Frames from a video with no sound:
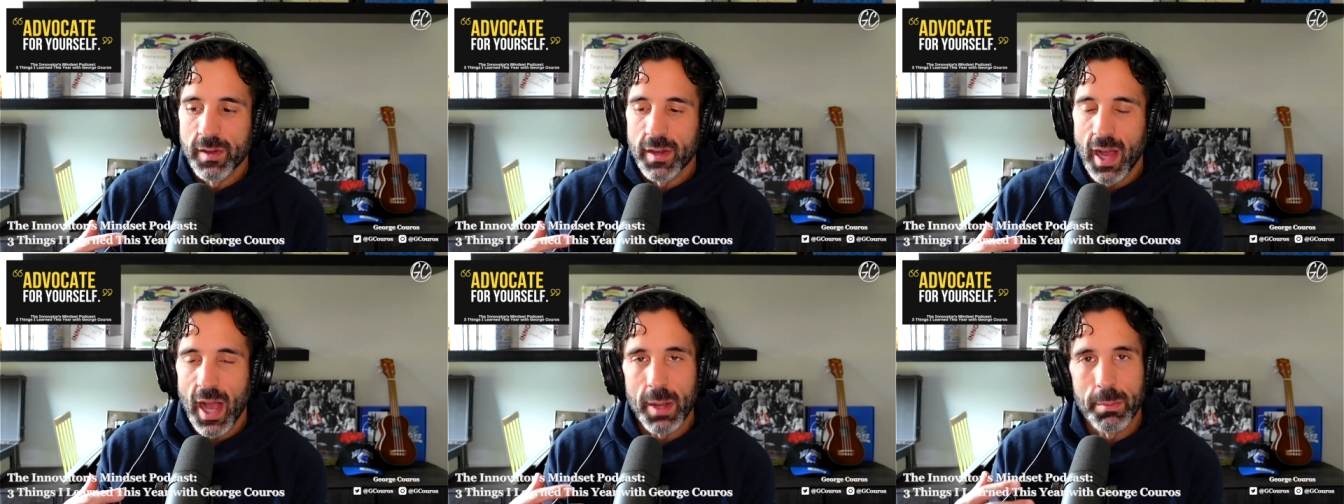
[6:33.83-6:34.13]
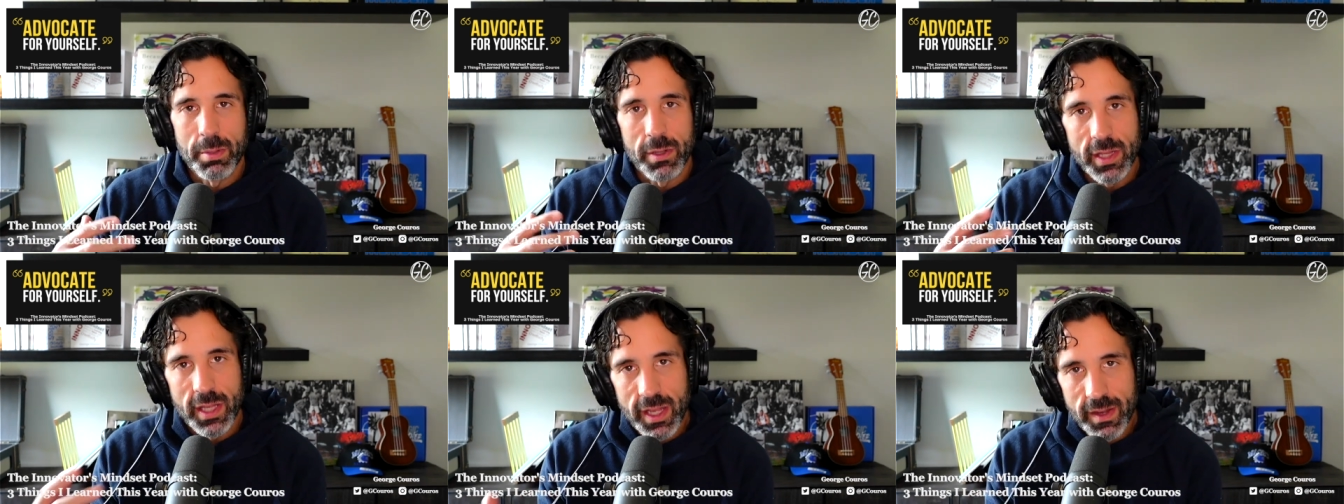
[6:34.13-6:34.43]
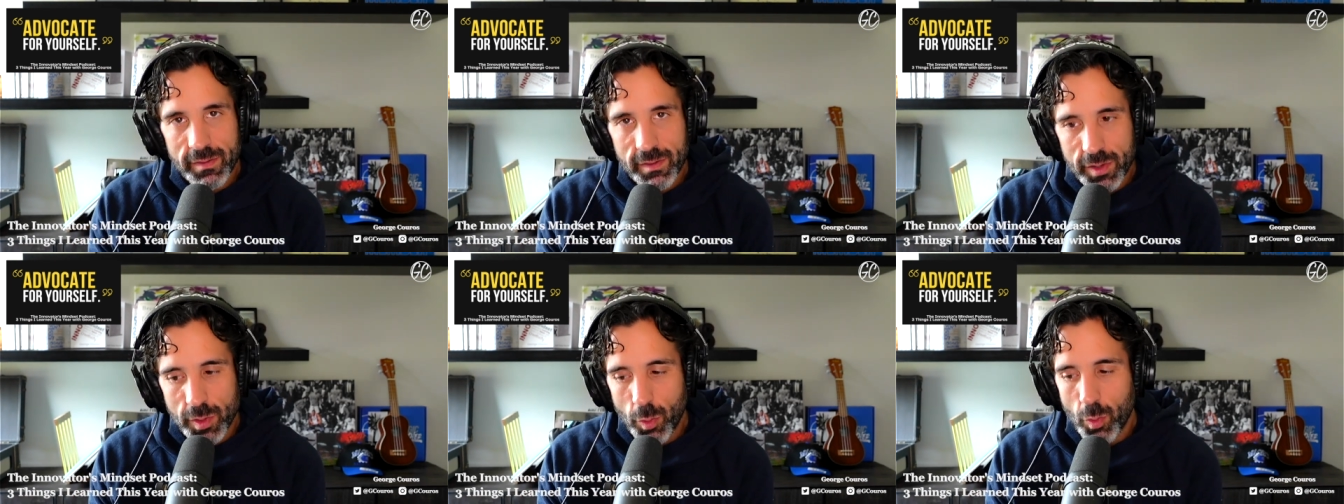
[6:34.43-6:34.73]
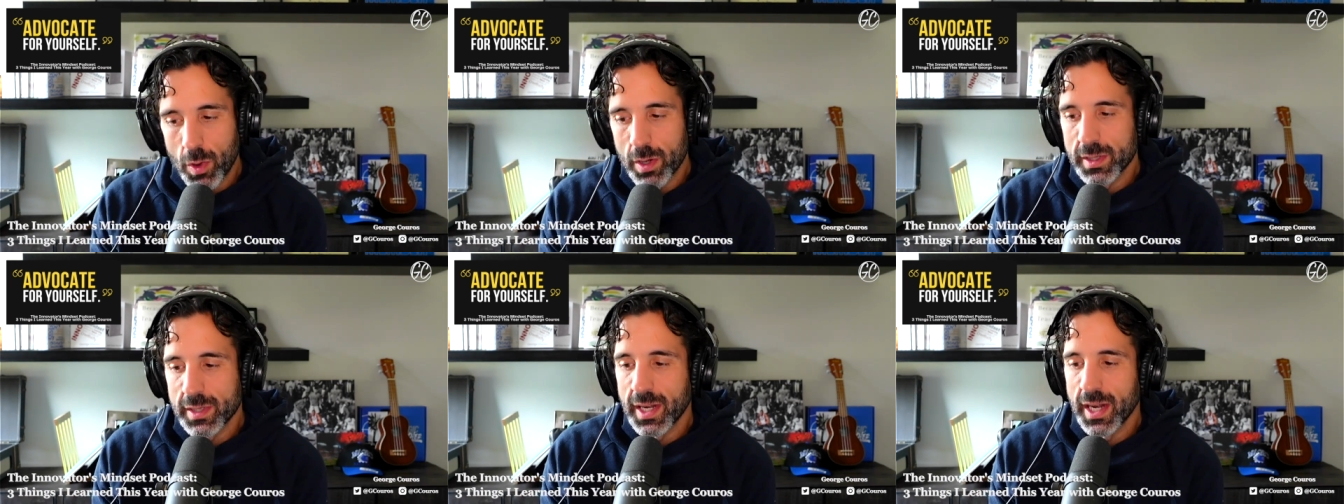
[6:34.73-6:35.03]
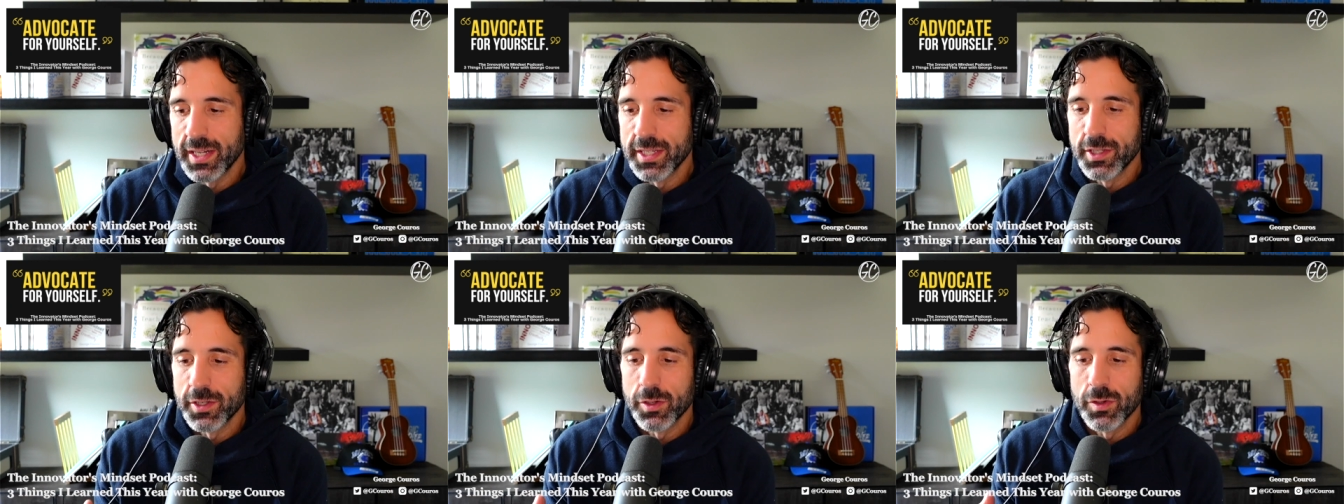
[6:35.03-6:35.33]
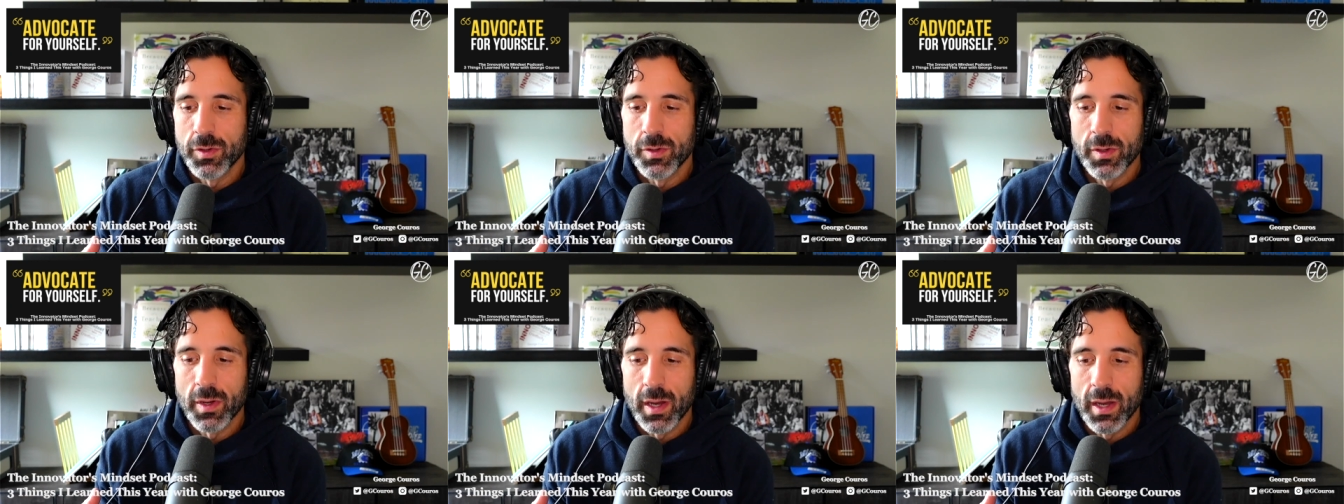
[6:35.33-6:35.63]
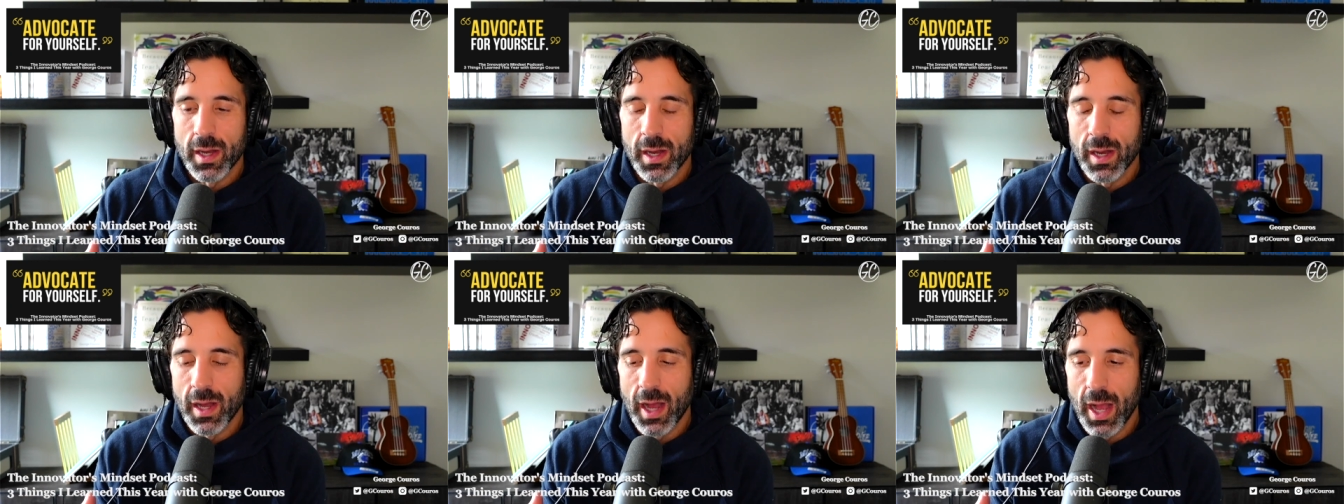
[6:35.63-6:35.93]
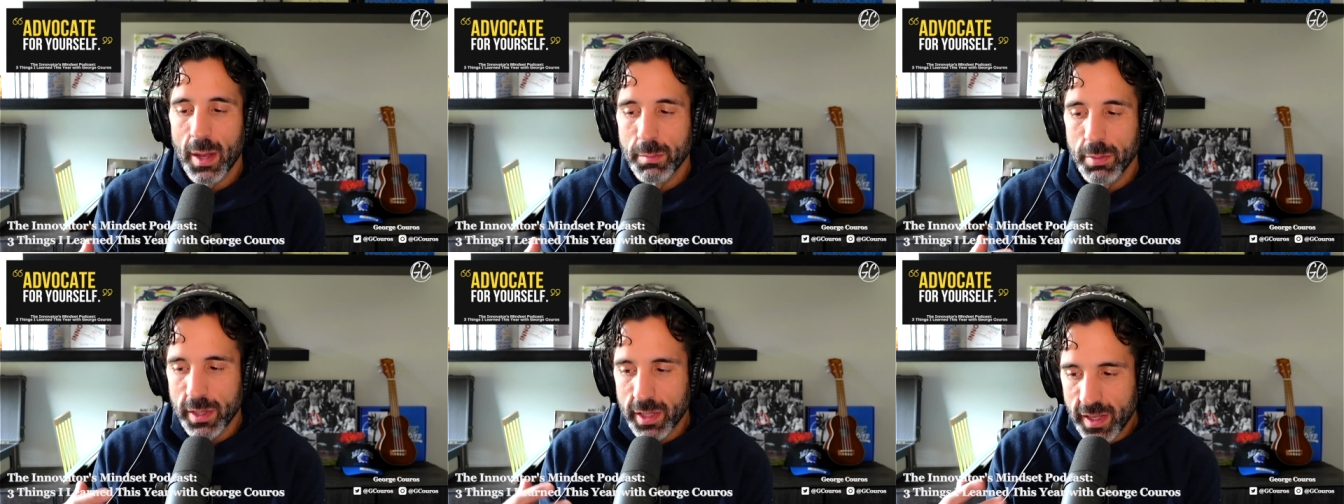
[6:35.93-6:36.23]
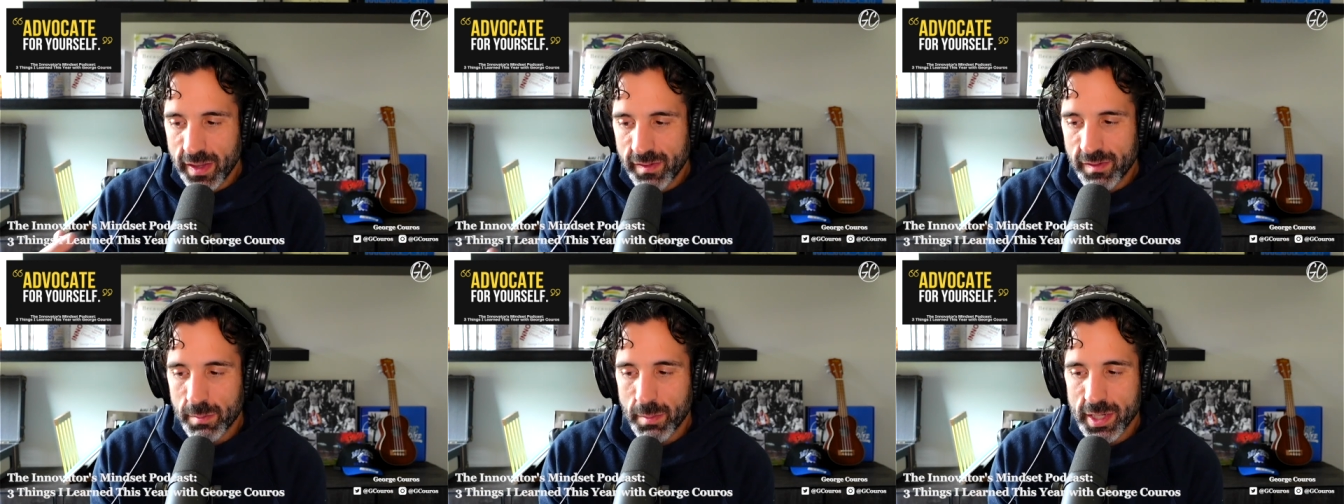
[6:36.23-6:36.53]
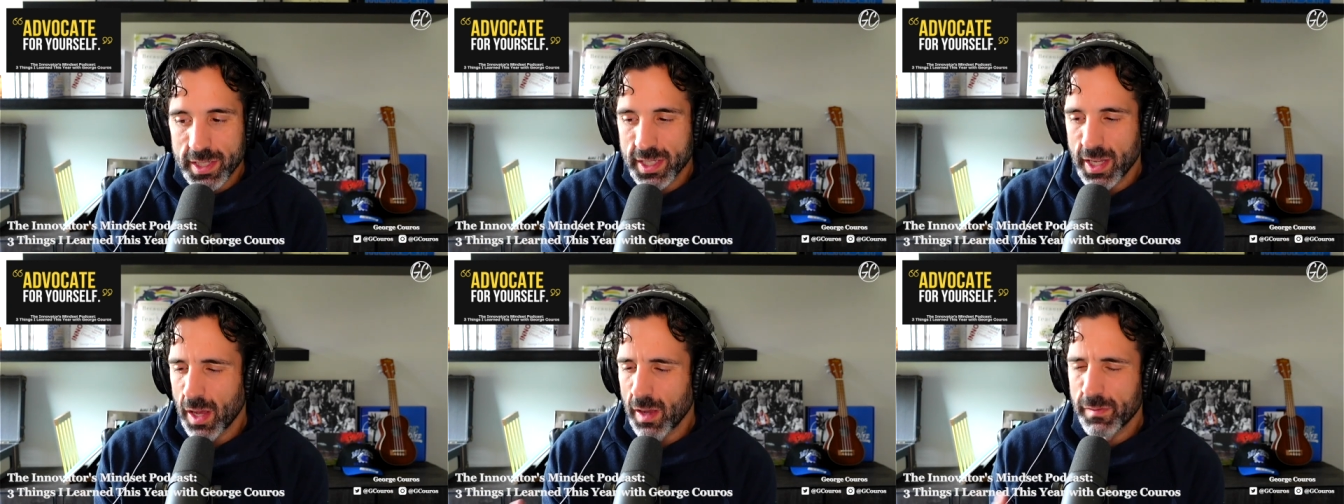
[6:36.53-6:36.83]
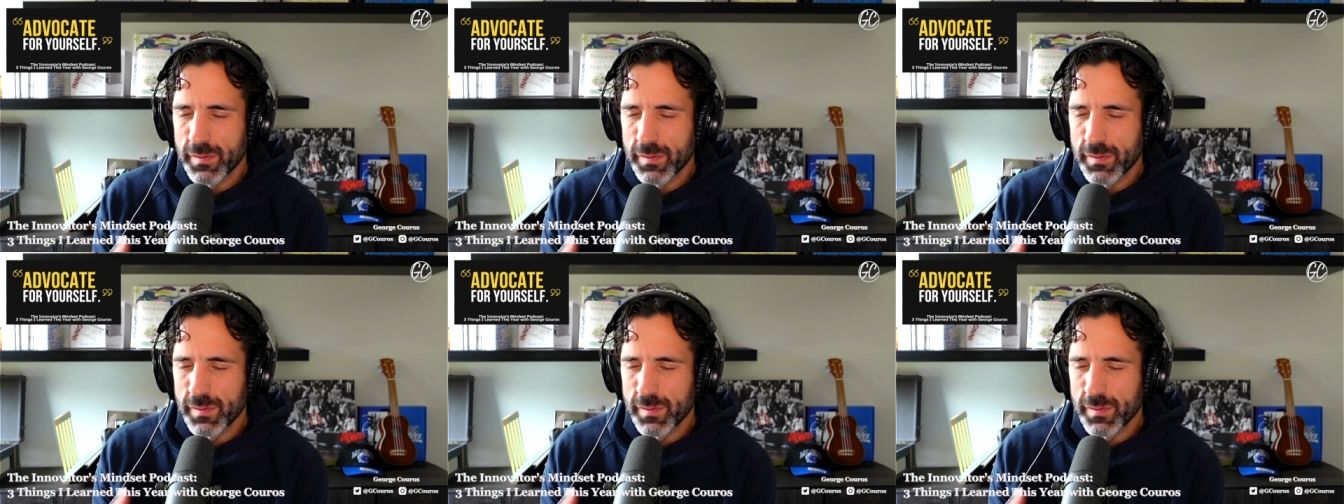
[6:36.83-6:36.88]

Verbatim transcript: I believe in the work that I do. I believe in myself.